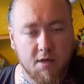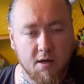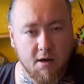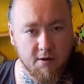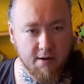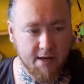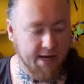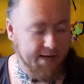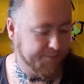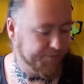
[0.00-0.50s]

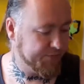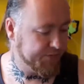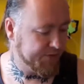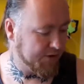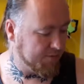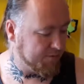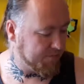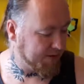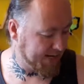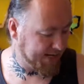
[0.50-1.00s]
Okay, so
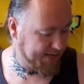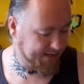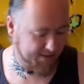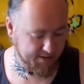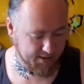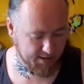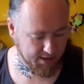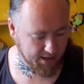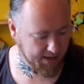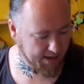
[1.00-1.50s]
I'm back.
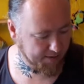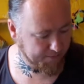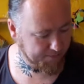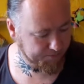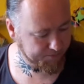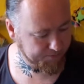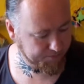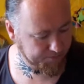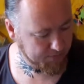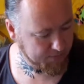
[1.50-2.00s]

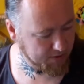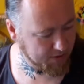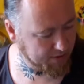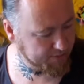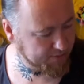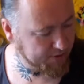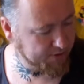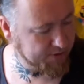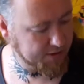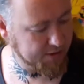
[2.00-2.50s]

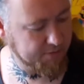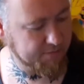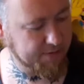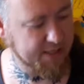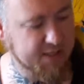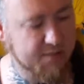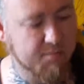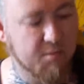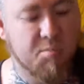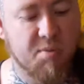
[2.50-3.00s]
I've glued on the
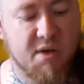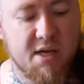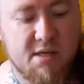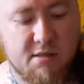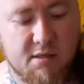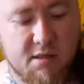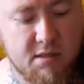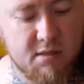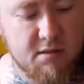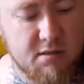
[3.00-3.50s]
rest of my
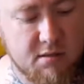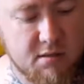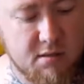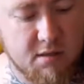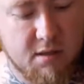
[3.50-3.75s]
pieces,